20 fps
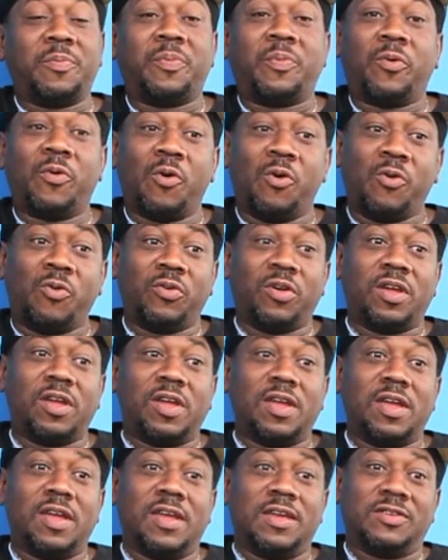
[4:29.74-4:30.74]
Pro
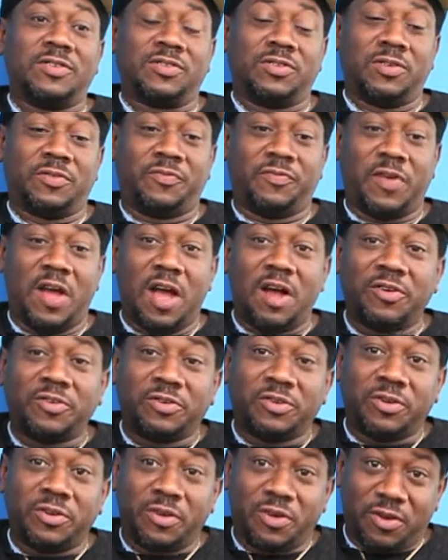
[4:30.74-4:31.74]
is the
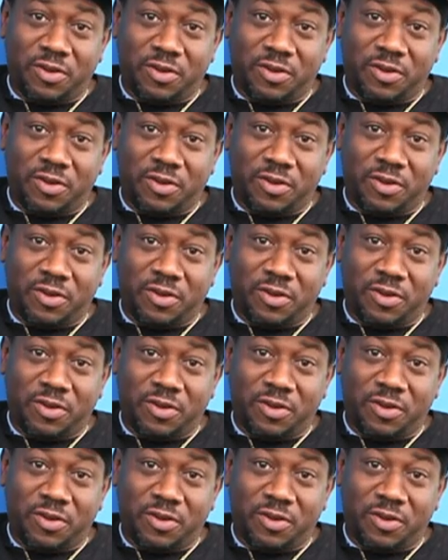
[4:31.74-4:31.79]
founder